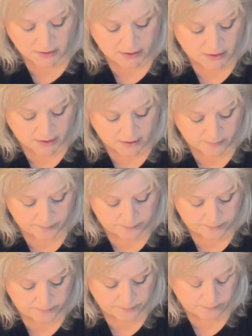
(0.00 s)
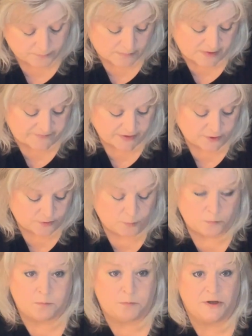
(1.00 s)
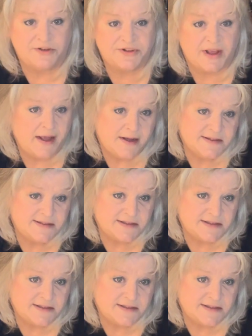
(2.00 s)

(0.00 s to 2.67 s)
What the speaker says: I figured worst case